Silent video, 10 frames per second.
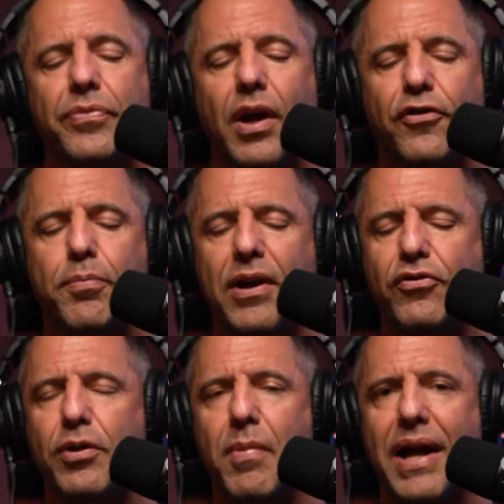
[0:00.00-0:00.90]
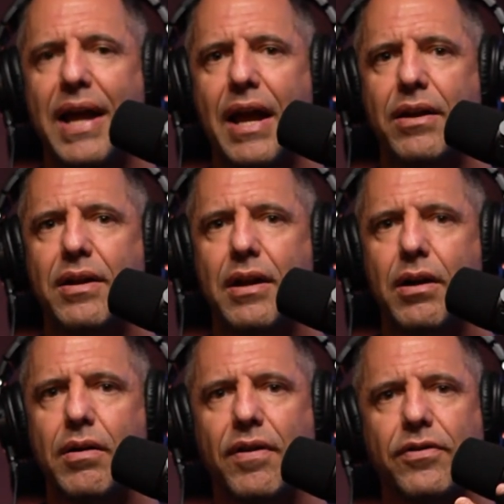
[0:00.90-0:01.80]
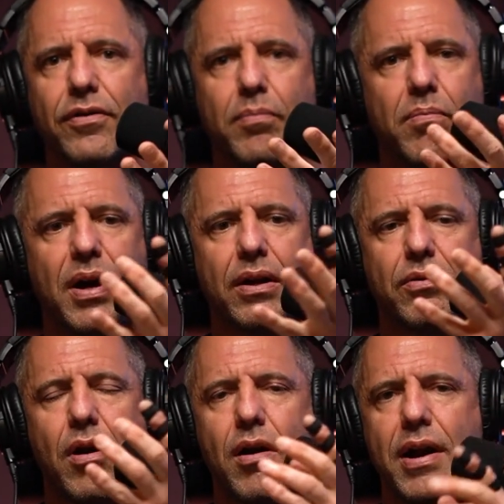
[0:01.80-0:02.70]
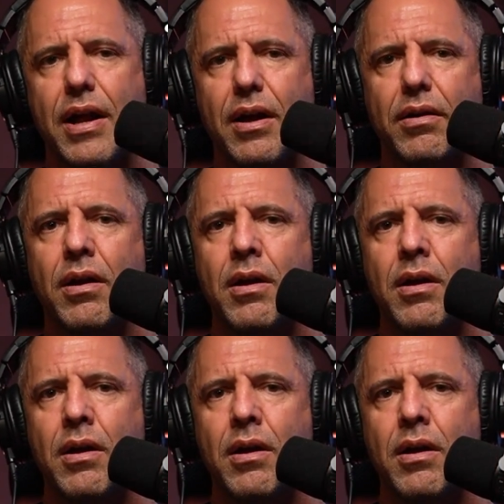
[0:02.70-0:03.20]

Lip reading: especially my hand here, that's my guitar hand.